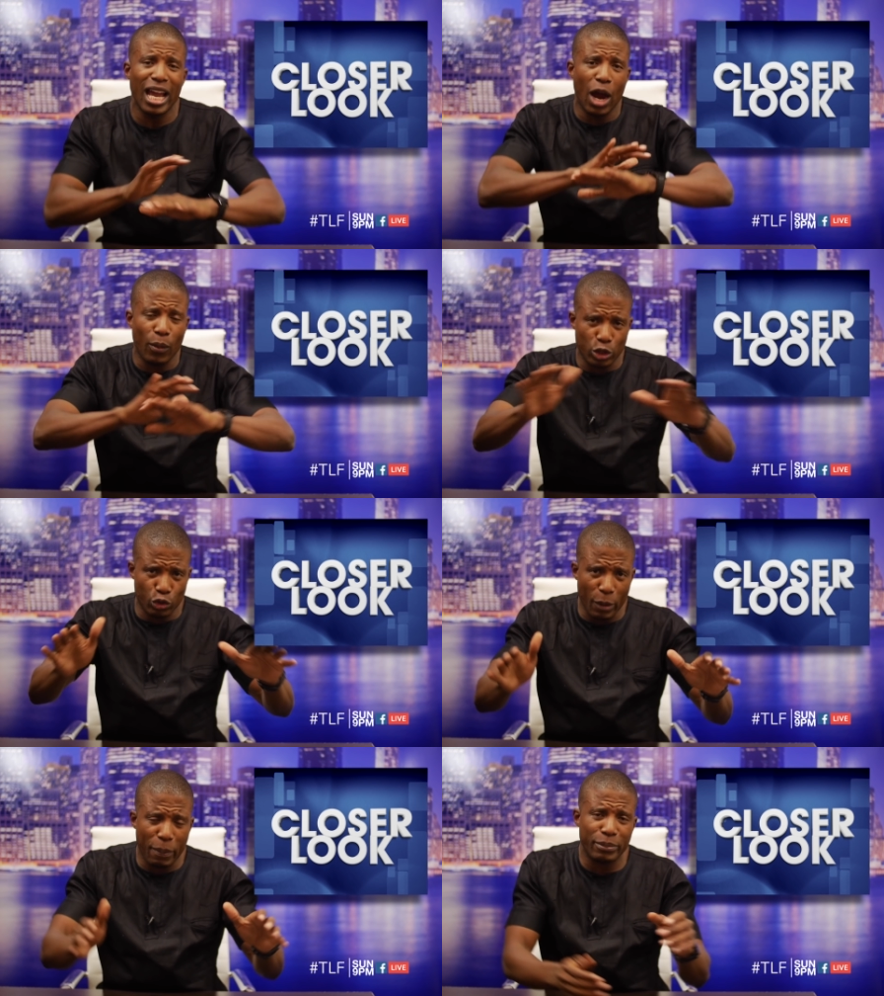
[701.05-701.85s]
I want to
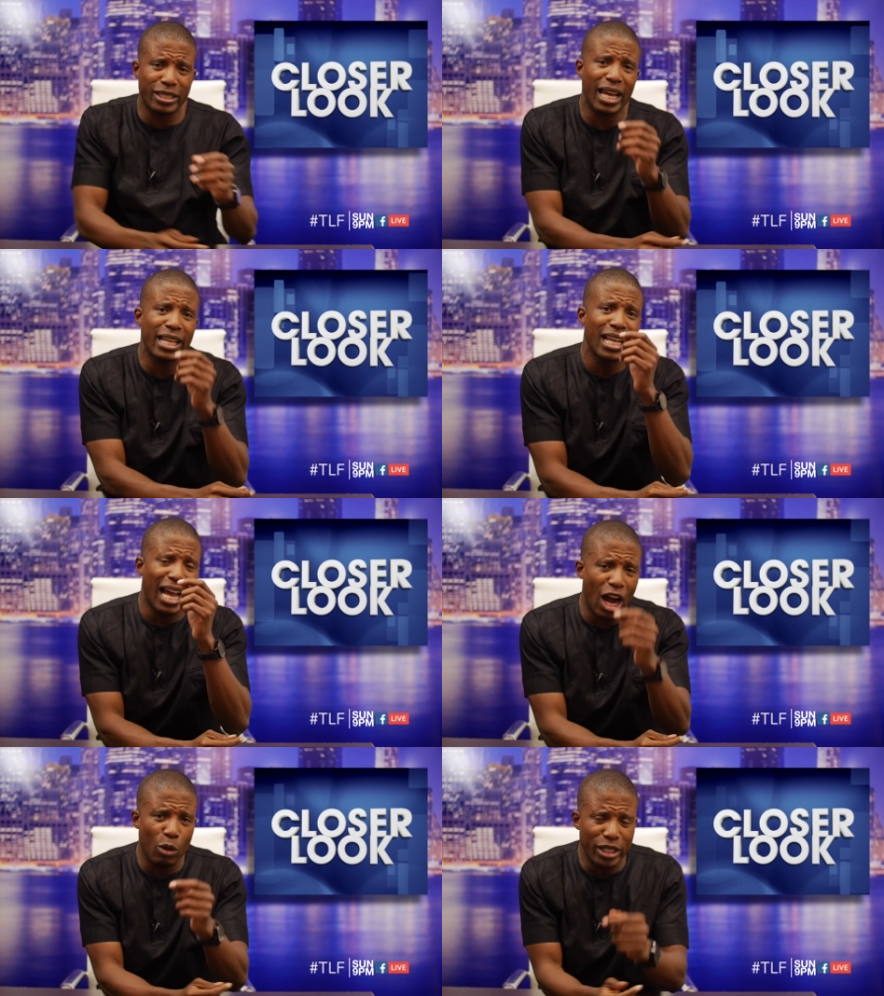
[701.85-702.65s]
wrap up tonight.
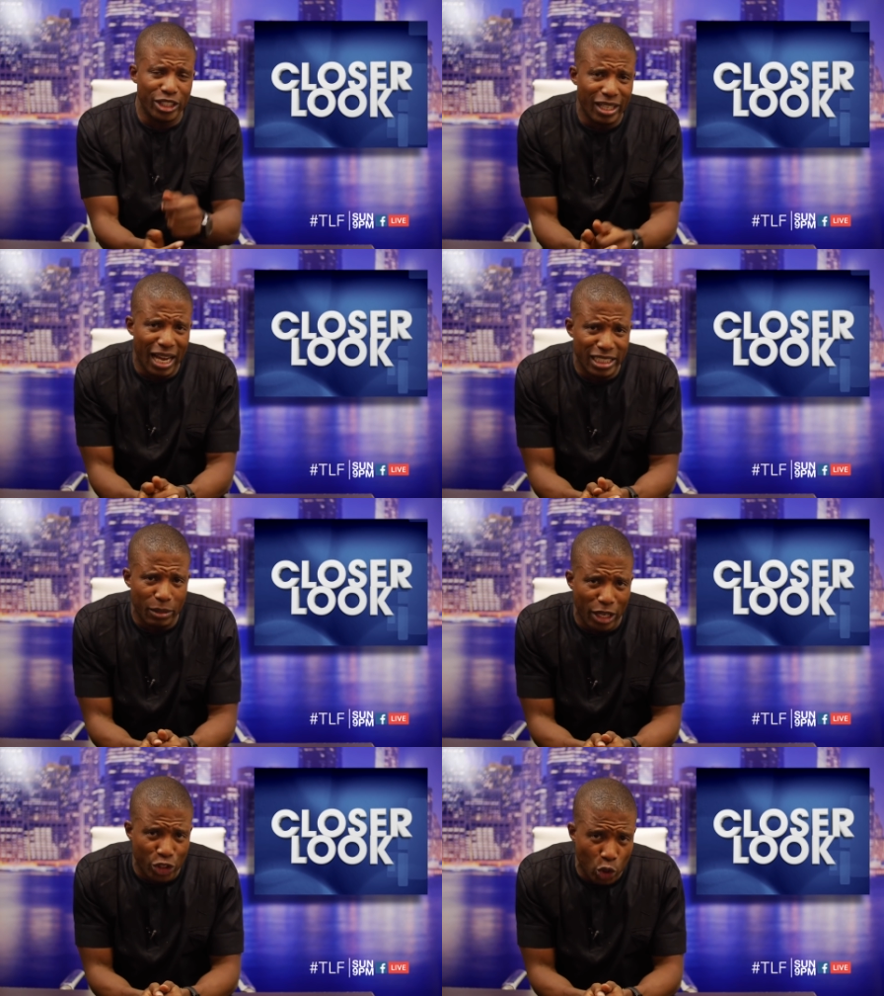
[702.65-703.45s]
I'll meet you guys
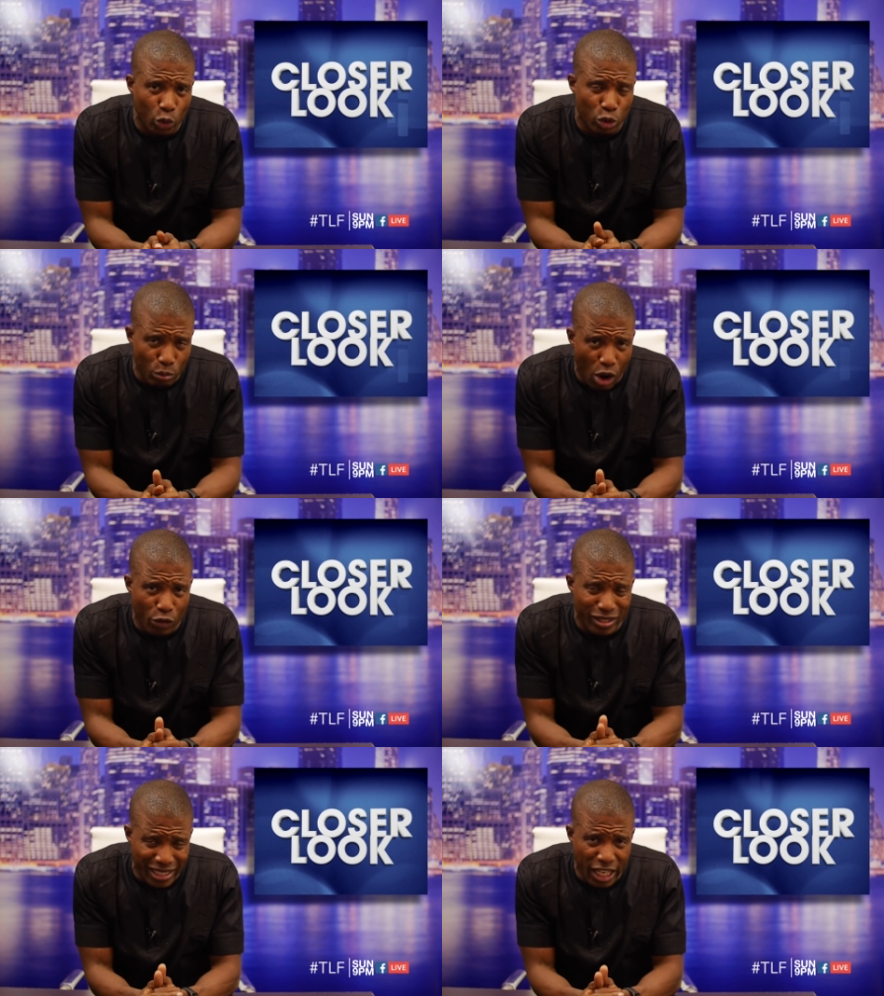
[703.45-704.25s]
at my show
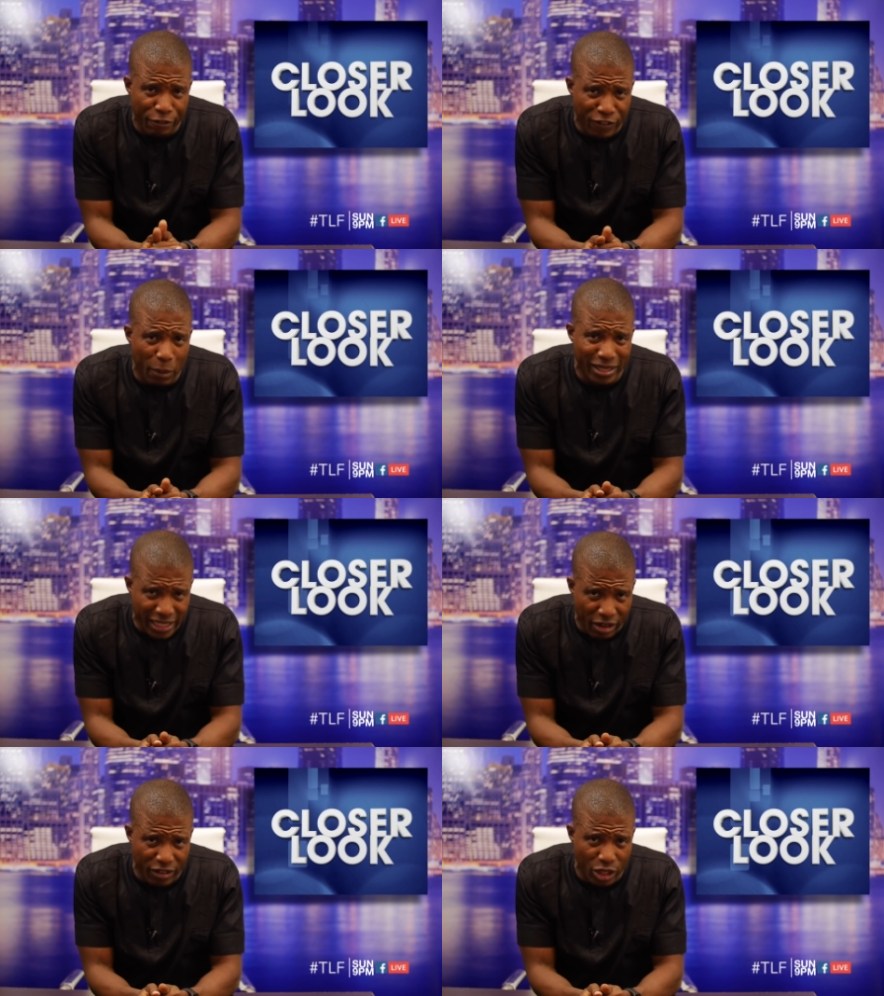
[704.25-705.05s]
tomorrow, ZFM
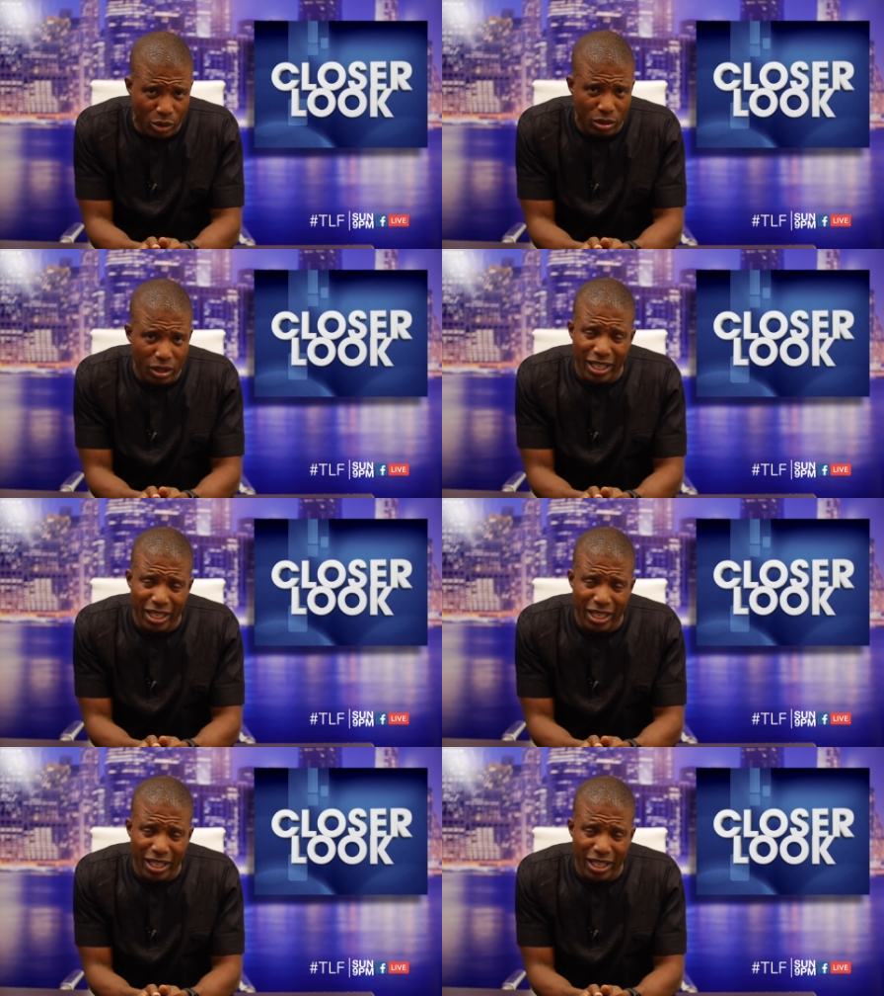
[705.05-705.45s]
Stereo,